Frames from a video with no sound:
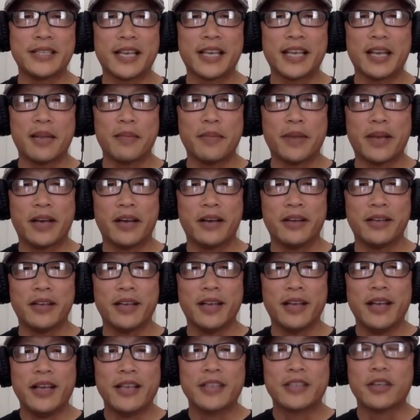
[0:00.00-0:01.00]
thinking about
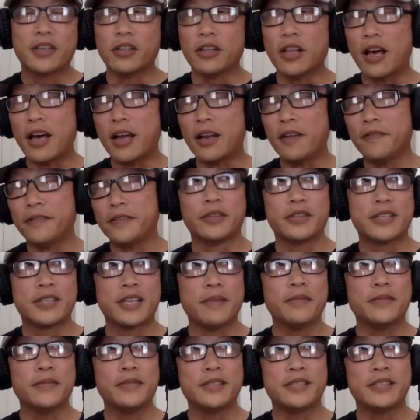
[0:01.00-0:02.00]
so a lot of
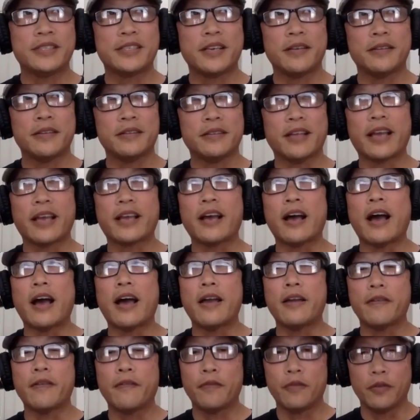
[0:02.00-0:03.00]
some, some like
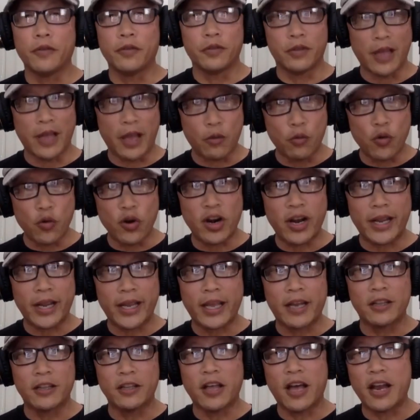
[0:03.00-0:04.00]
I like where I
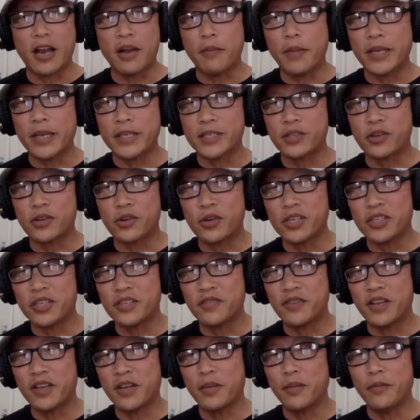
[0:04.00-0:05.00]
get a lot of my stories
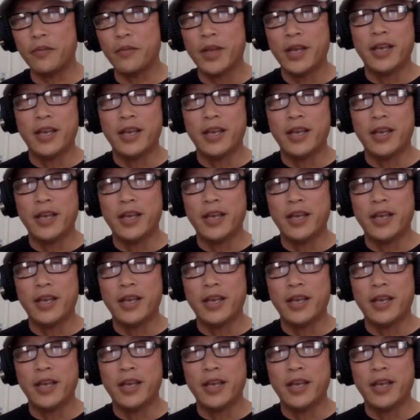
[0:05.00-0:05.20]
from.